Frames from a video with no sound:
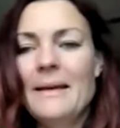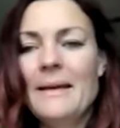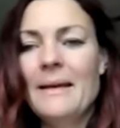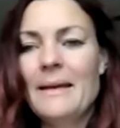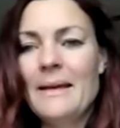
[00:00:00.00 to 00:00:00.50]

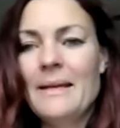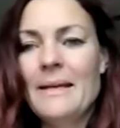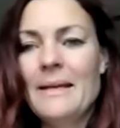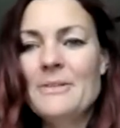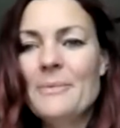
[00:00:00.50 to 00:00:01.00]
And I do
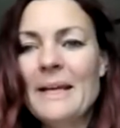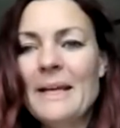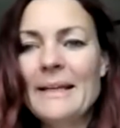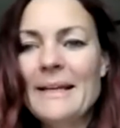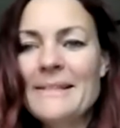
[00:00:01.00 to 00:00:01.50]

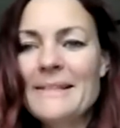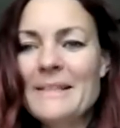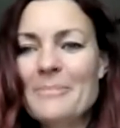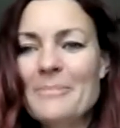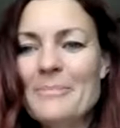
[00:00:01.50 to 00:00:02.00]
recognize that
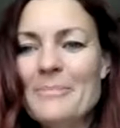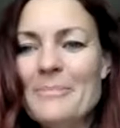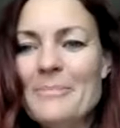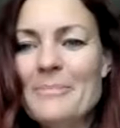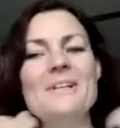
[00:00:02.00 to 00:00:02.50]
depending on
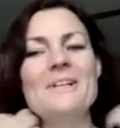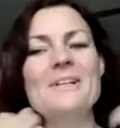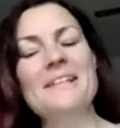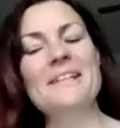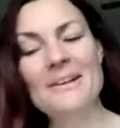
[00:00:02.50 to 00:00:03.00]
what questions
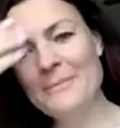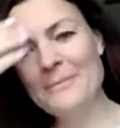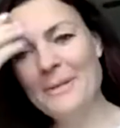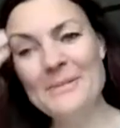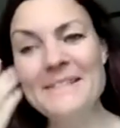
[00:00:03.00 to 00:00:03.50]
they are,
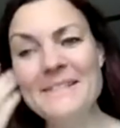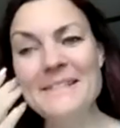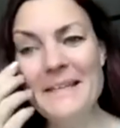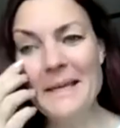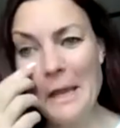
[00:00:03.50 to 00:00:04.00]
sometimes this is
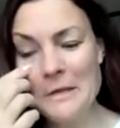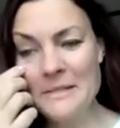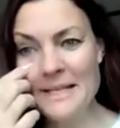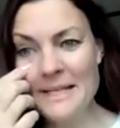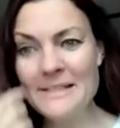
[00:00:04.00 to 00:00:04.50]
a
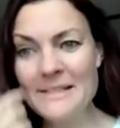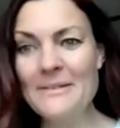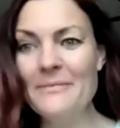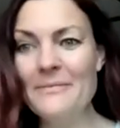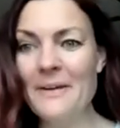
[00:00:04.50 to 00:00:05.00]

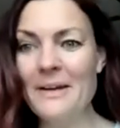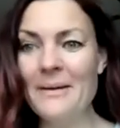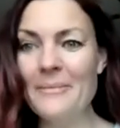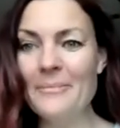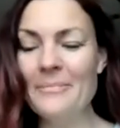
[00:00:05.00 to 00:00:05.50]
sensitive
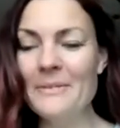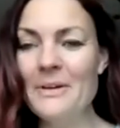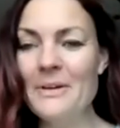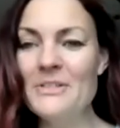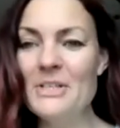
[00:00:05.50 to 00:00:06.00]

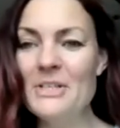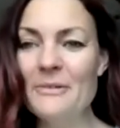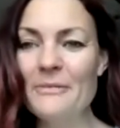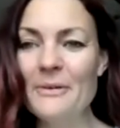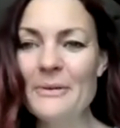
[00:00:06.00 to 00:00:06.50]
conversation
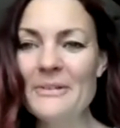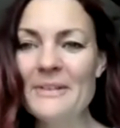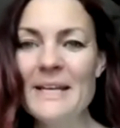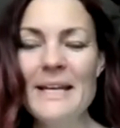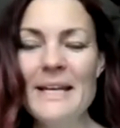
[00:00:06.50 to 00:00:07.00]
for
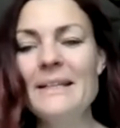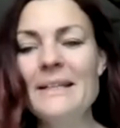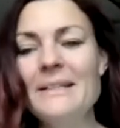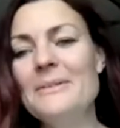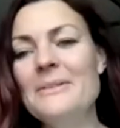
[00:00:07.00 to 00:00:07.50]
folks and
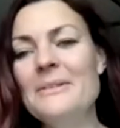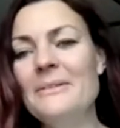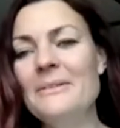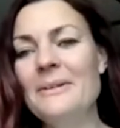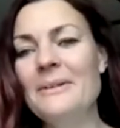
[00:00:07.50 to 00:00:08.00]
that too.
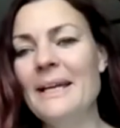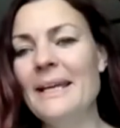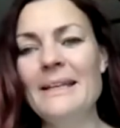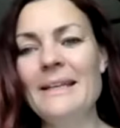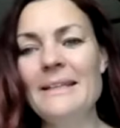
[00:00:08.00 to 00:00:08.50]
So
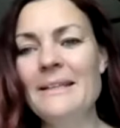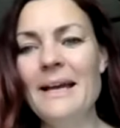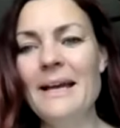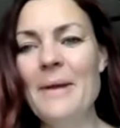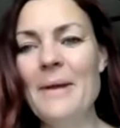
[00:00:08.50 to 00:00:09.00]
again,
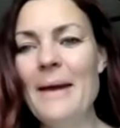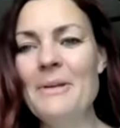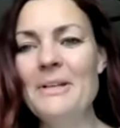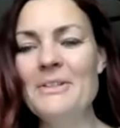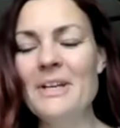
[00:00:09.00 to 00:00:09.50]
I'm
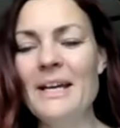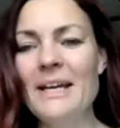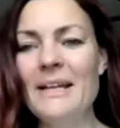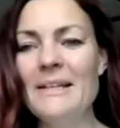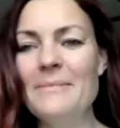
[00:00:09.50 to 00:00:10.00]
happy to
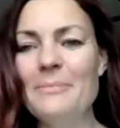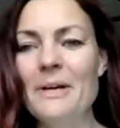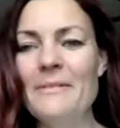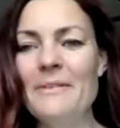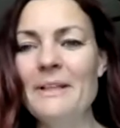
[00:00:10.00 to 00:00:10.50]
chat
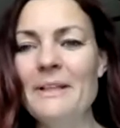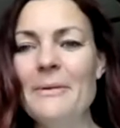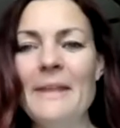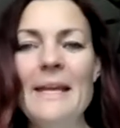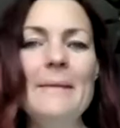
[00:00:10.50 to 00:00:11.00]
privately
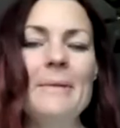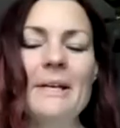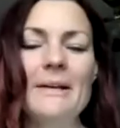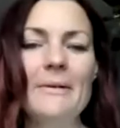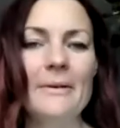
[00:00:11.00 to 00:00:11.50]
with
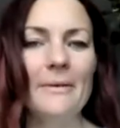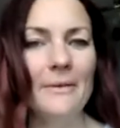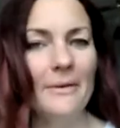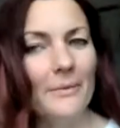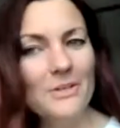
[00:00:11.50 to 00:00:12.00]
anybody, or you
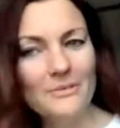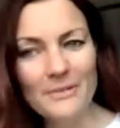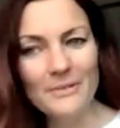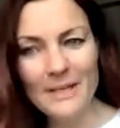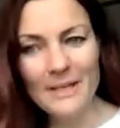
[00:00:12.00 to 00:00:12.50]
can reach out
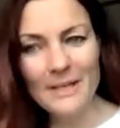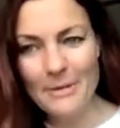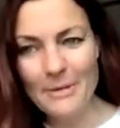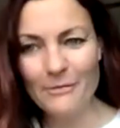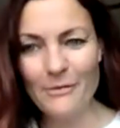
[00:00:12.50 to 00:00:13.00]
by
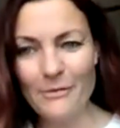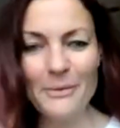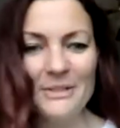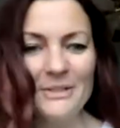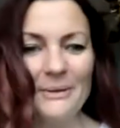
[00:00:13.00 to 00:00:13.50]
email or
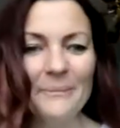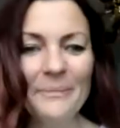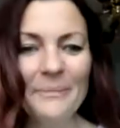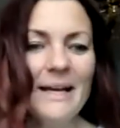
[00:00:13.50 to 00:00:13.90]
phone too.